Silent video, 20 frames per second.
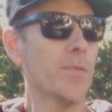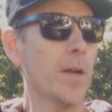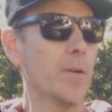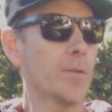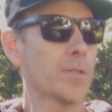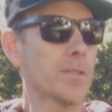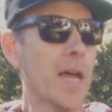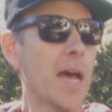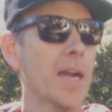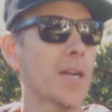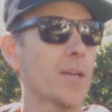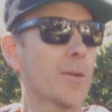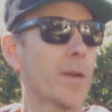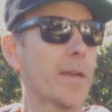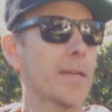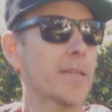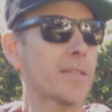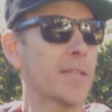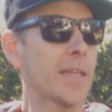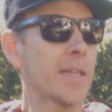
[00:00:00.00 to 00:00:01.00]
of all, I was not a
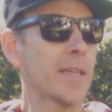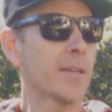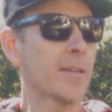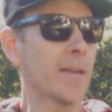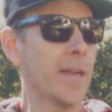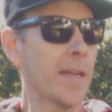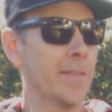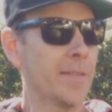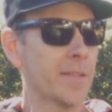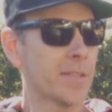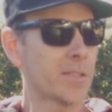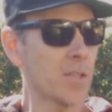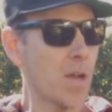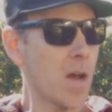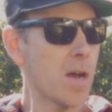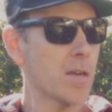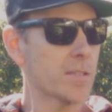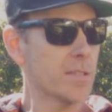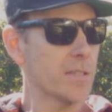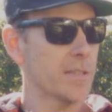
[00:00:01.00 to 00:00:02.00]
great singer, and the
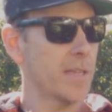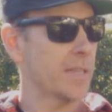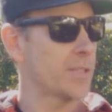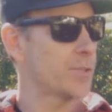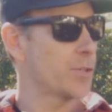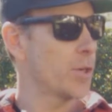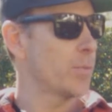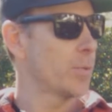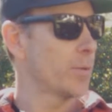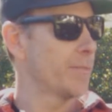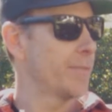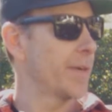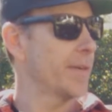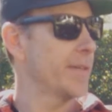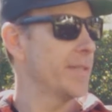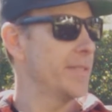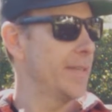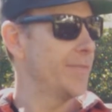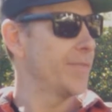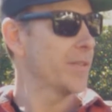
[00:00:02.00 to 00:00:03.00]
songs in that show were
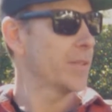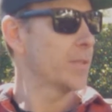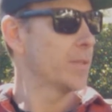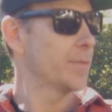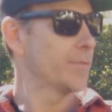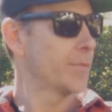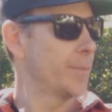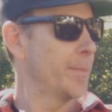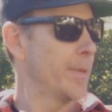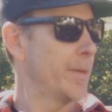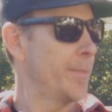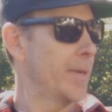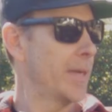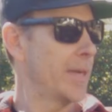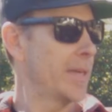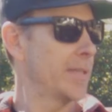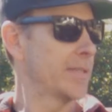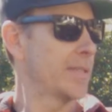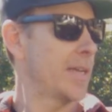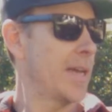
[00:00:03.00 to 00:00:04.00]
very difficult for me
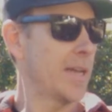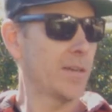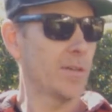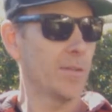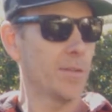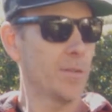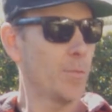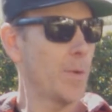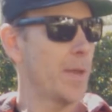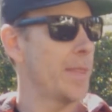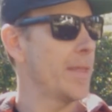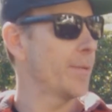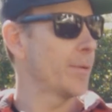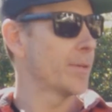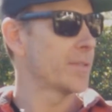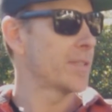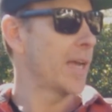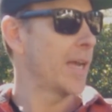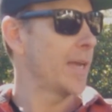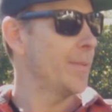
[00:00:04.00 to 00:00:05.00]
because, I don't know, the way they
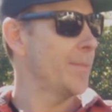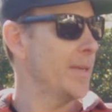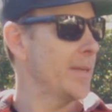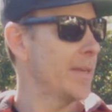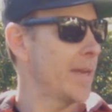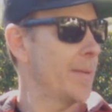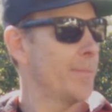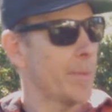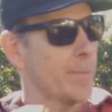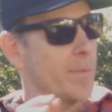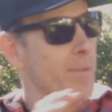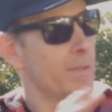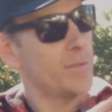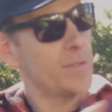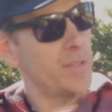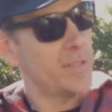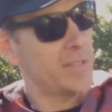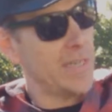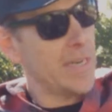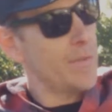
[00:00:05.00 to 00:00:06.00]
were timing. I remember
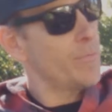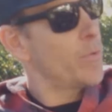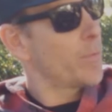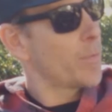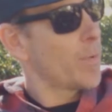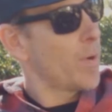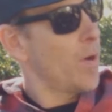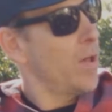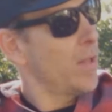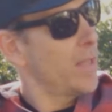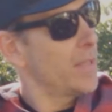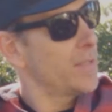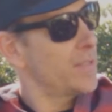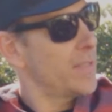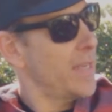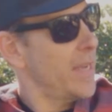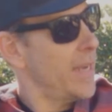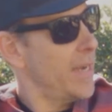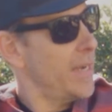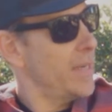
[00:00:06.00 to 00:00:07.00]
there's a scene where we're all on
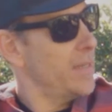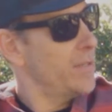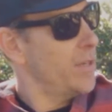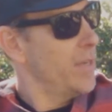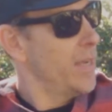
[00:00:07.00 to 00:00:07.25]
stage,